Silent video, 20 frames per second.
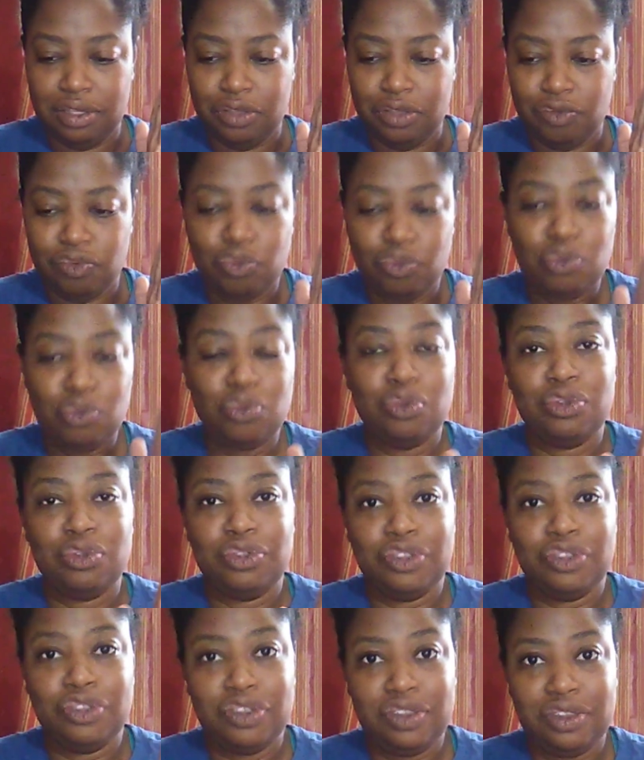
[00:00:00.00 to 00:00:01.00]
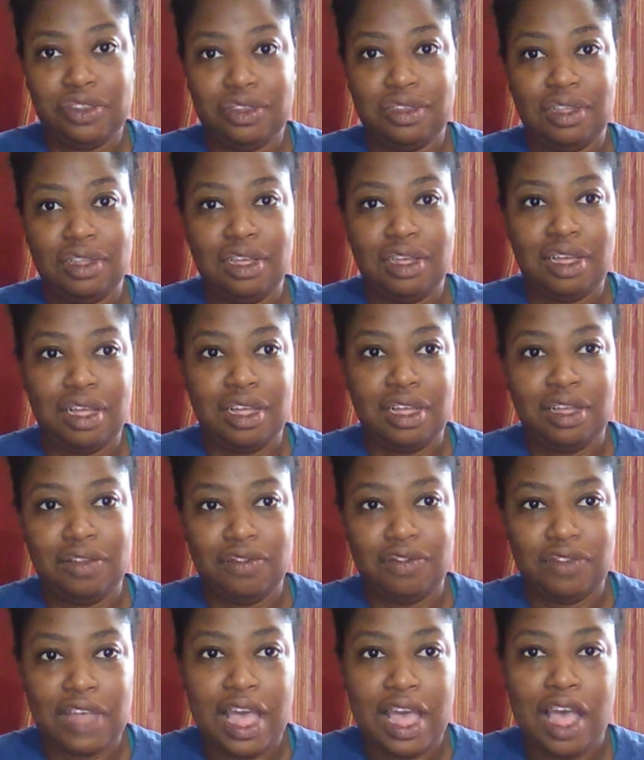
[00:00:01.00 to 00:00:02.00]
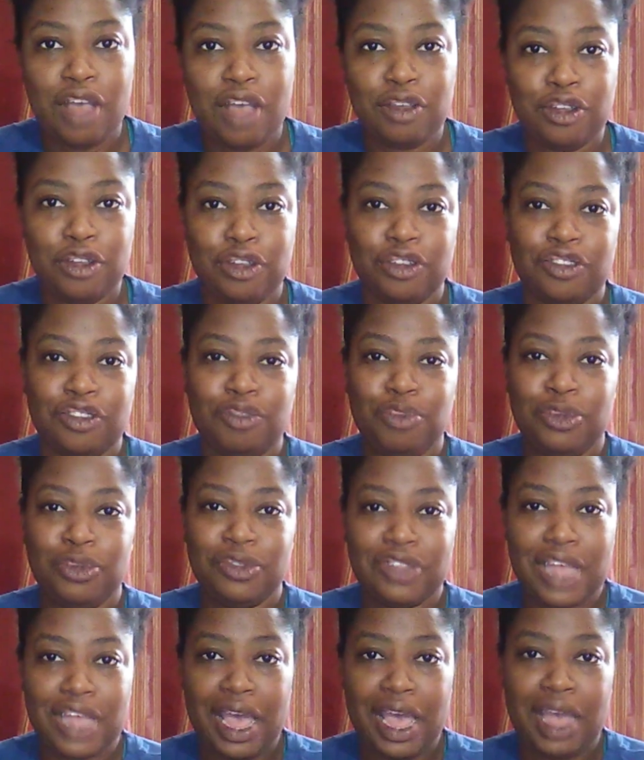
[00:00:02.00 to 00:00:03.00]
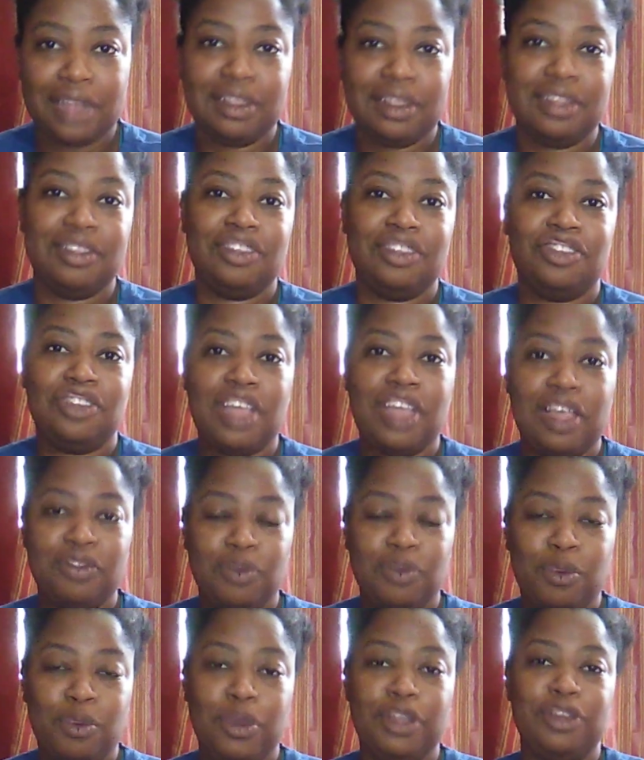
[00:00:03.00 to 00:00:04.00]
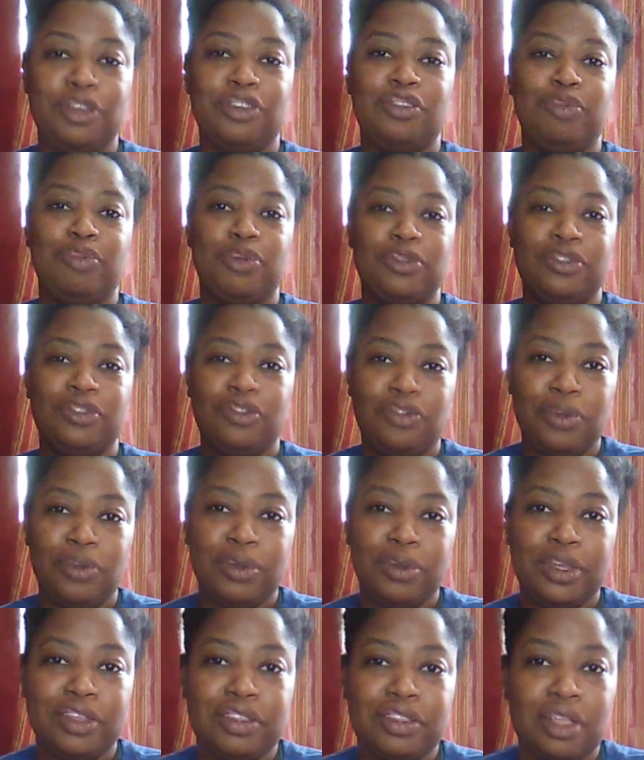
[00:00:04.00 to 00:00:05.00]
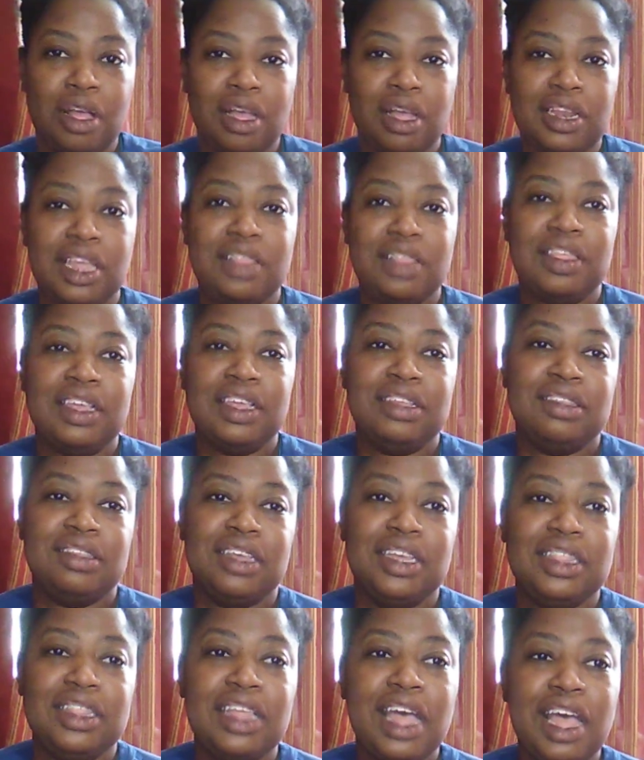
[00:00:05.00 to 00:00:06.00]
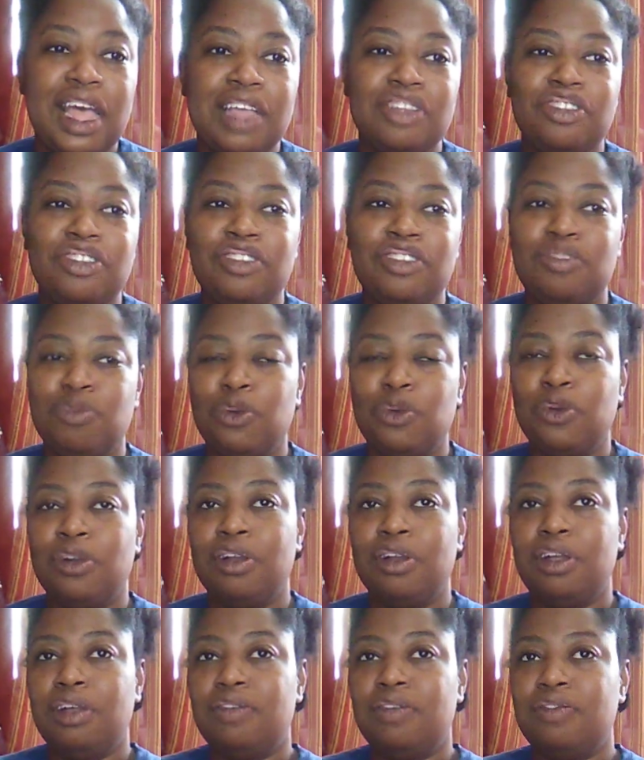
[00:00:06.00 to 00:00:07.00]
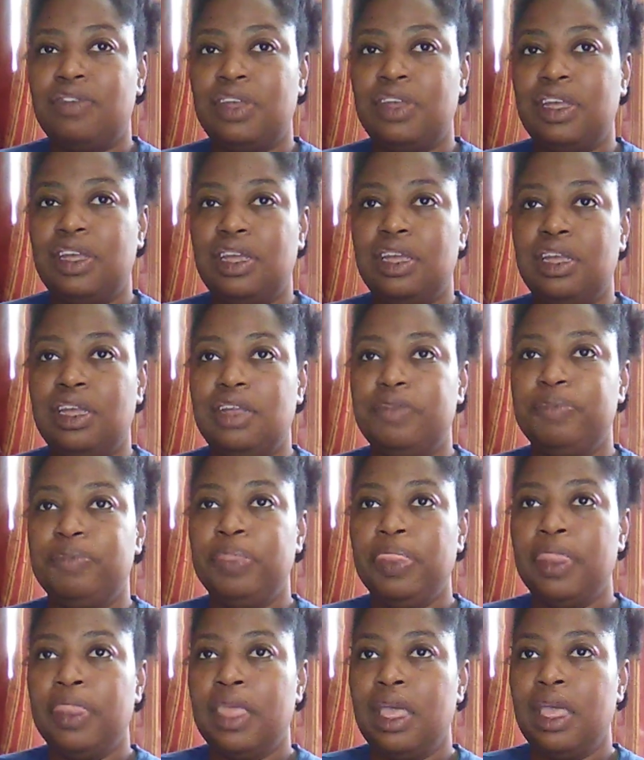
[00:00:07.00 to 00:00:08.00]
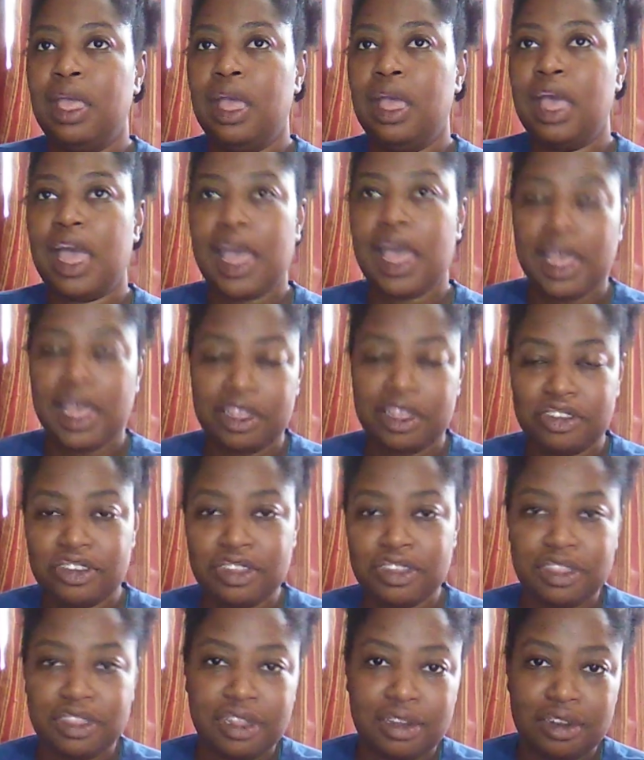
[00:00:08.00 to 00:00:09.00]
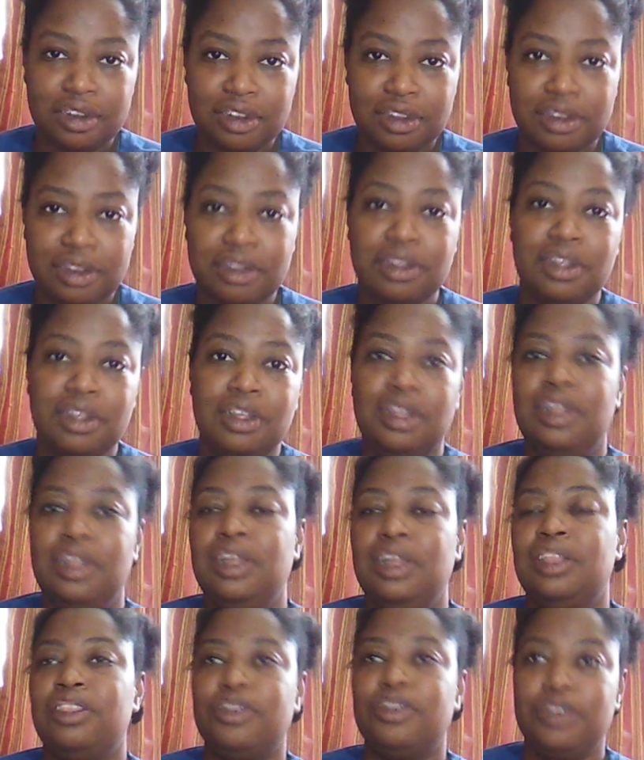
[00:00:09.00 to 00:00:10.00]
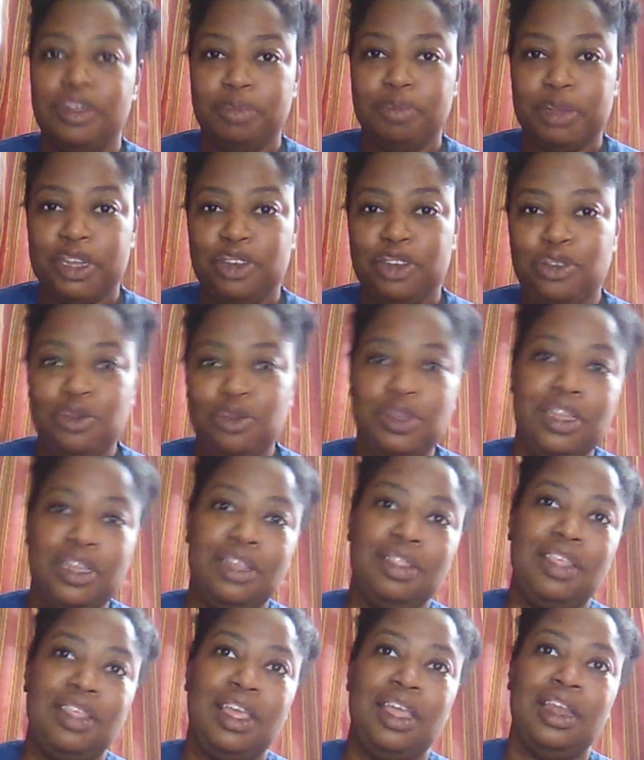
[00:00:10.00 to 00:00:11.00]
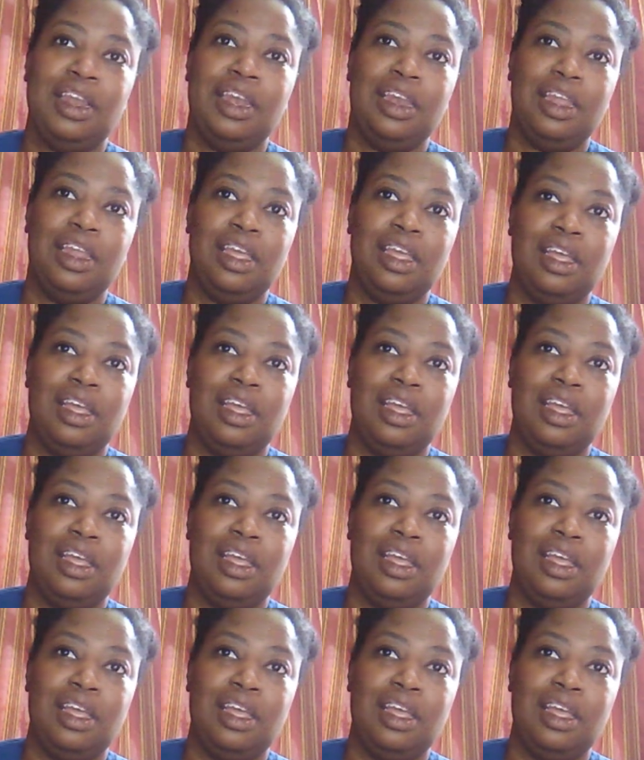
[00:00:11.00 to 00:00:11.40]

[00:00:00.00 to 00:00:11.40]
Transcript: rules of how you're supposed to act as a chef, what you're supposed to focus on, and things like that. She's more of a action learner, learning by doing, than